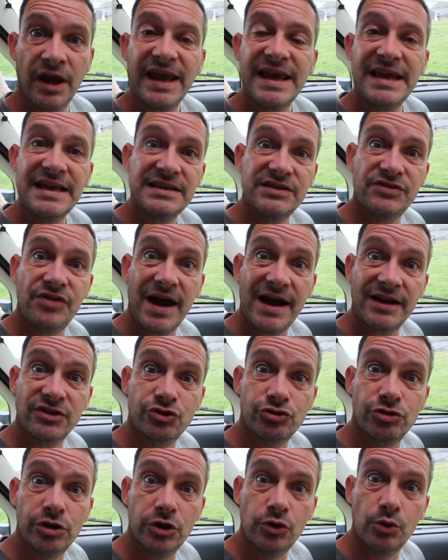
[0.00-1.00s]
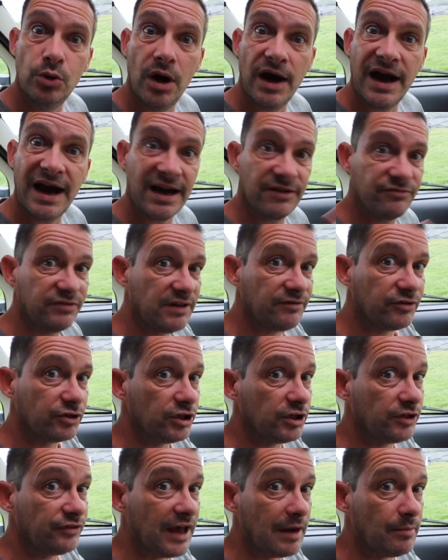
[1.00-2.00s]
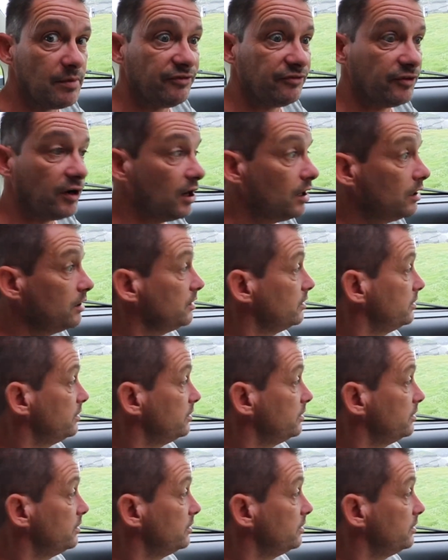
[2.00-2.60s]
Is that true? I've never heard that before.